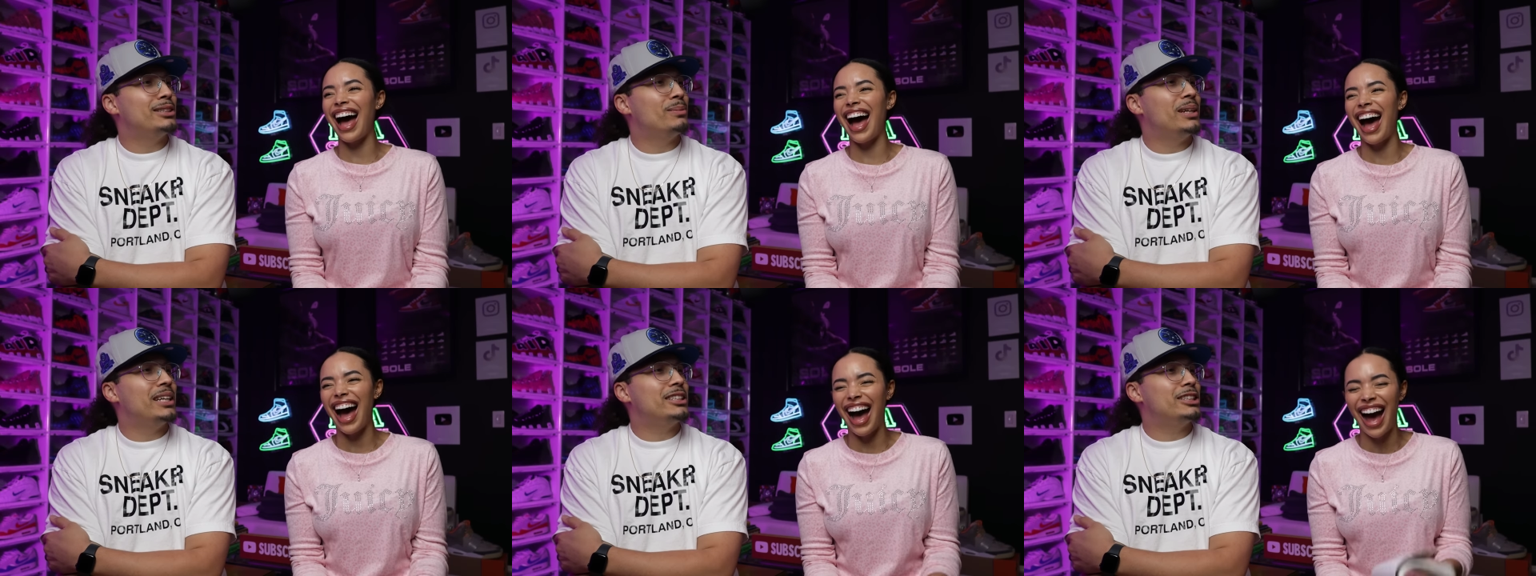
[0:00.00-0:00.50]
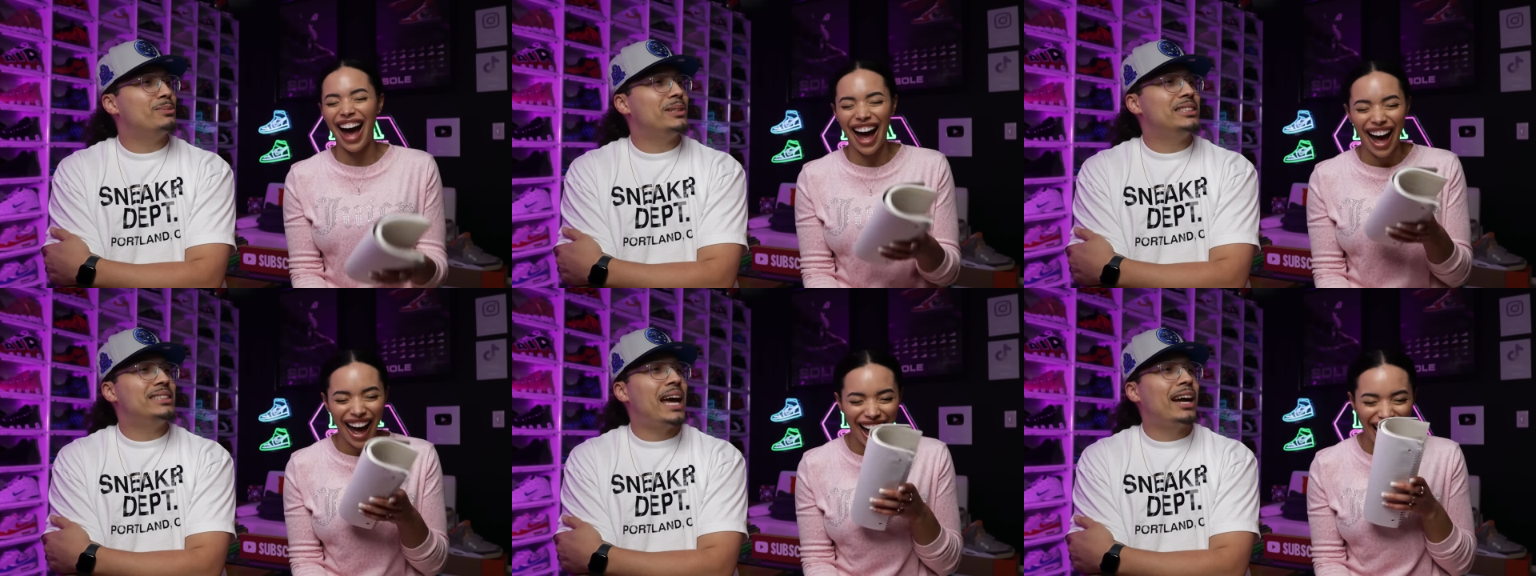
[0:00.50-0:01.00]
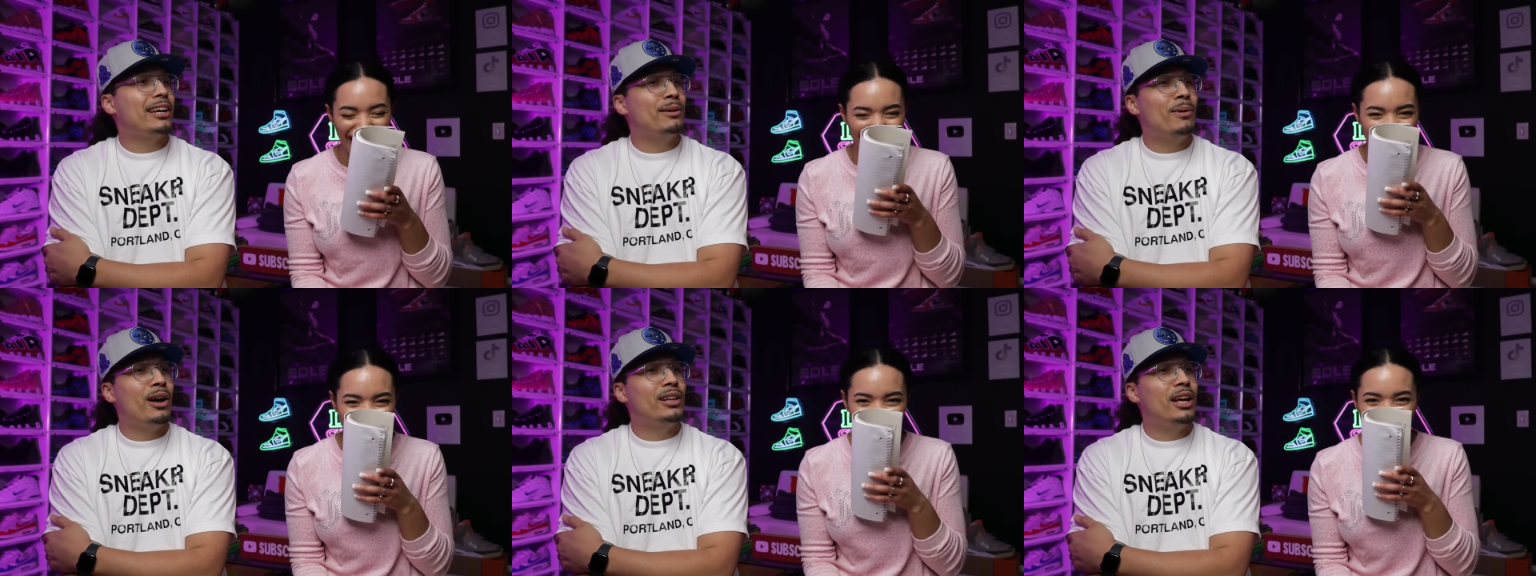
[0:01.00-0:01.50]
Speaker 1: to me and just be stacking
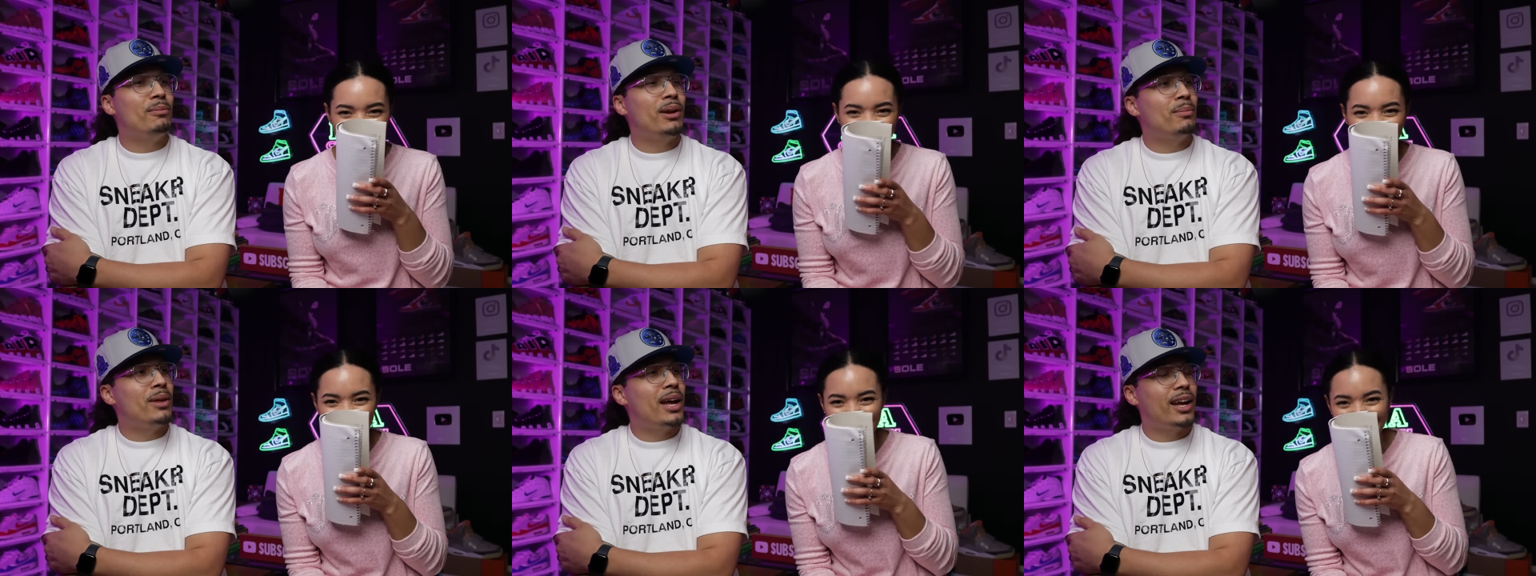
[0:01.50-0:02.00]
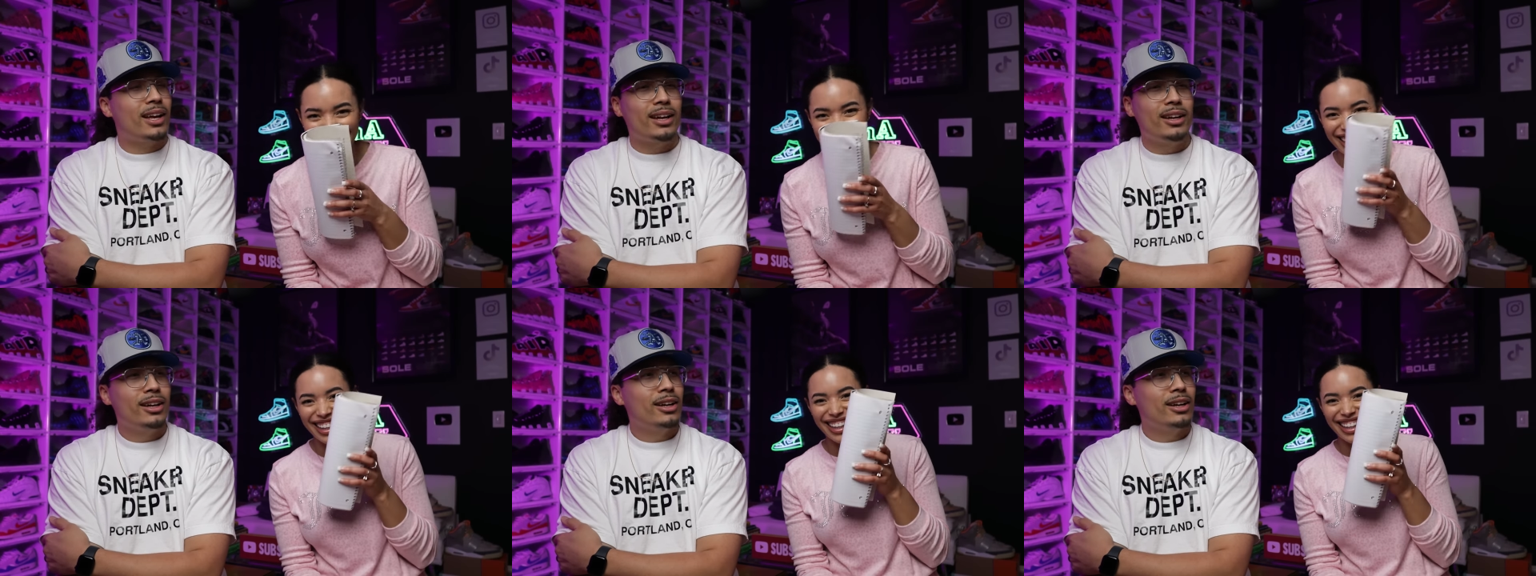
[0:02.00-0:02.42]
them all up. And I'm like,